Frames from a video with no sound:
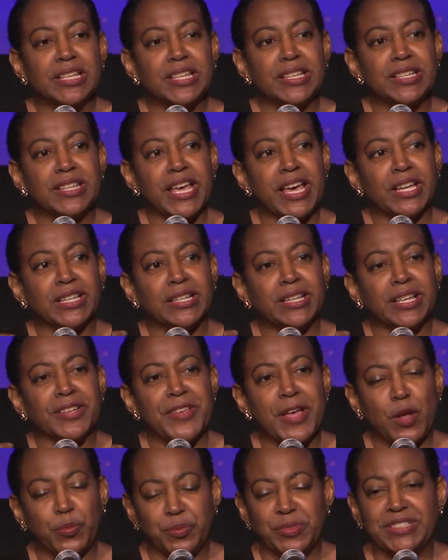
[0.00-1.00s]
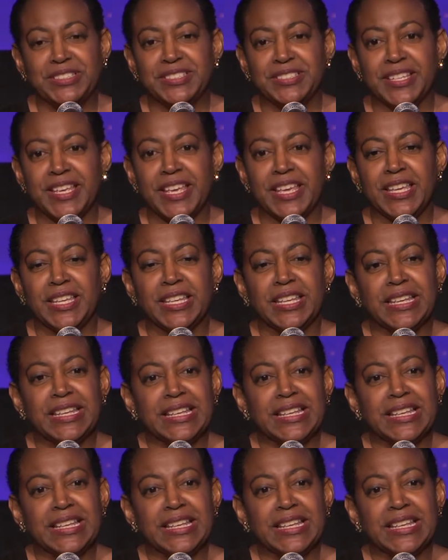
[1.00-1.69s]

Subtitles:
that have helped me today.